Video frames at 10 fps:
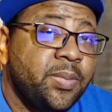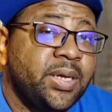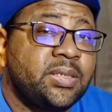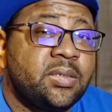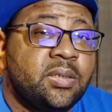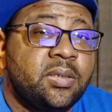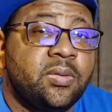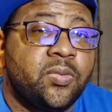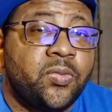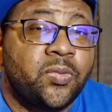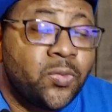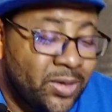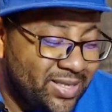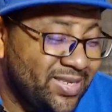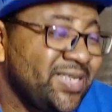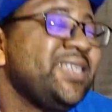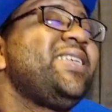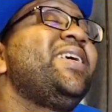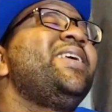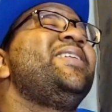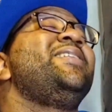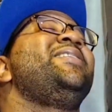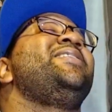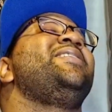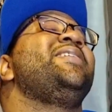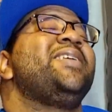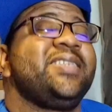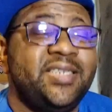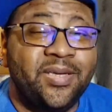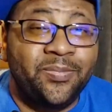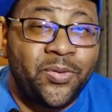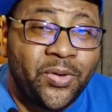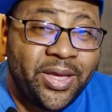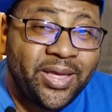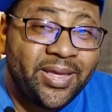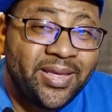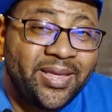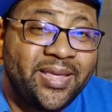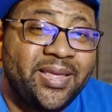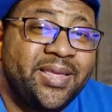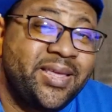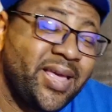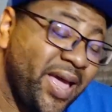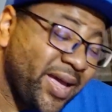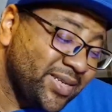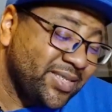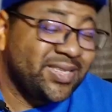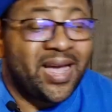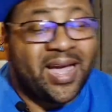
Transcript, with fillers: But once again, it's your boy X.E.L.O.